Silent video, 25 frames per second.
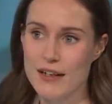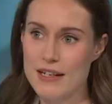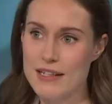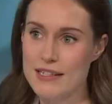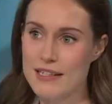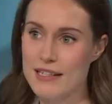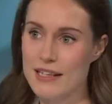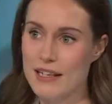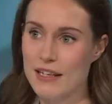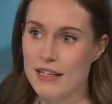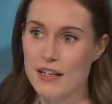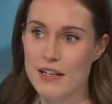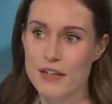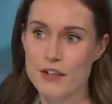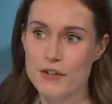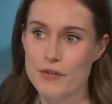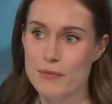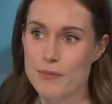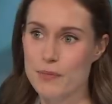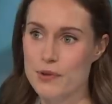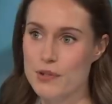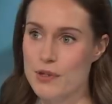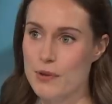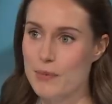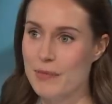I see a lot of
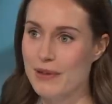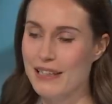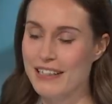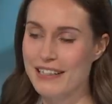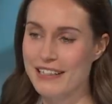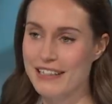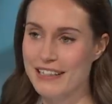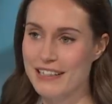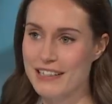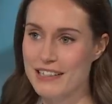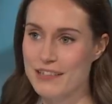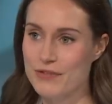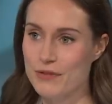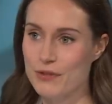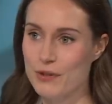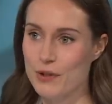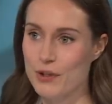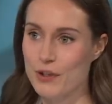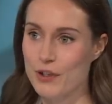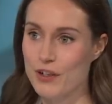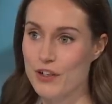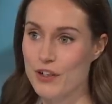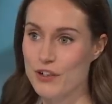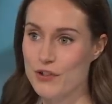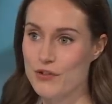possibilities for
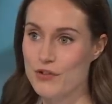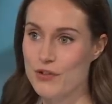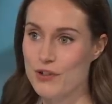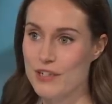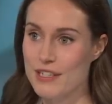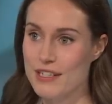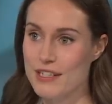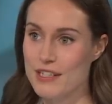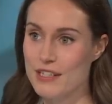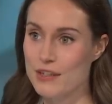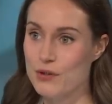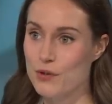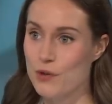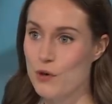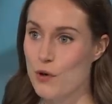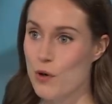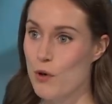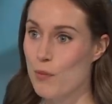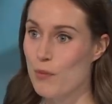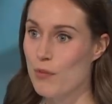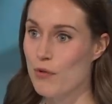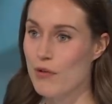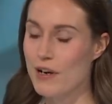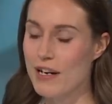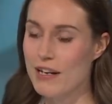our countries to
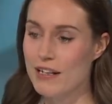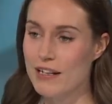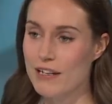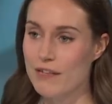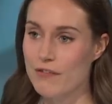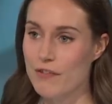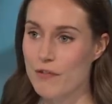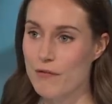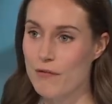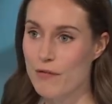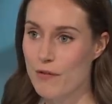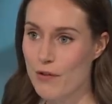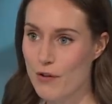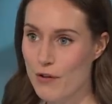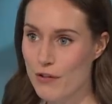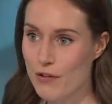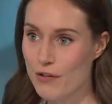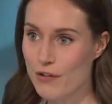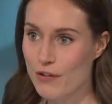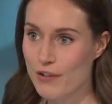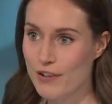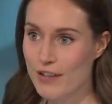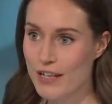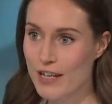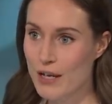cooperate even
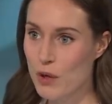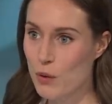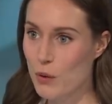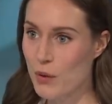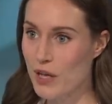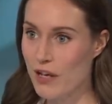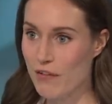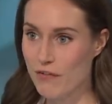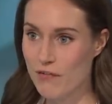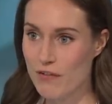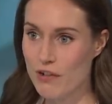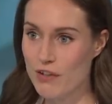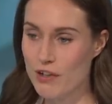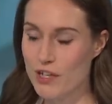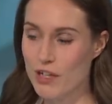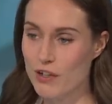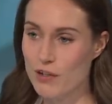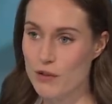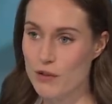further. We have very